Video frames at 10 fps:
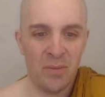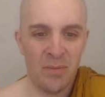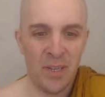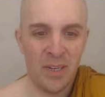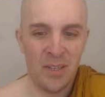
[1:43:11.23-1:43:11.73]
I'm
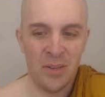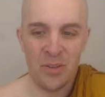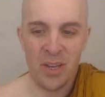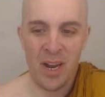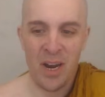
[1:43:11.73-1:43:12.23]
getting a little
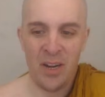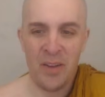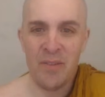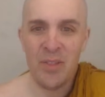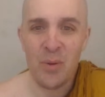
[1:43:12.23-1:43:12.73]
tired,
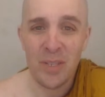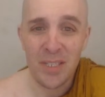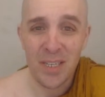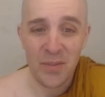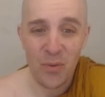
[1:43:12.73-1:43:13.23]
even though it's
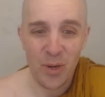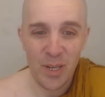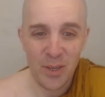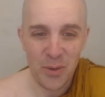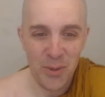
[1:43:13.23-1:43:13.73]

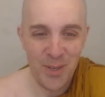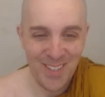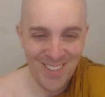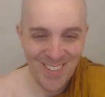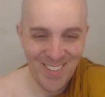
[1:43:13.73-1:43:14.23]
6:42.
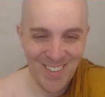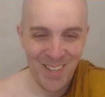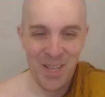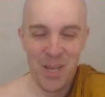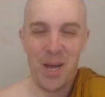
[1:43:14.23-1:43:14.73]

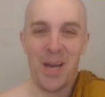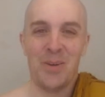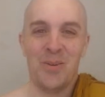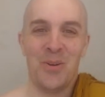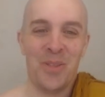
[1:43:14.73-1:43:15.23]
I
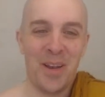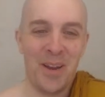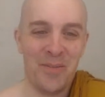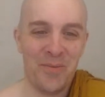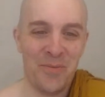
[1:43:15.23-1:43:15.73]
don't know that
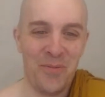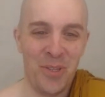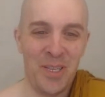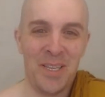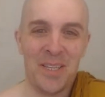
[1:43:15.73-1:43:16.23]
I've
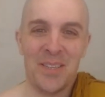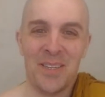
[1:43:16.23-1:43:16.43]
fully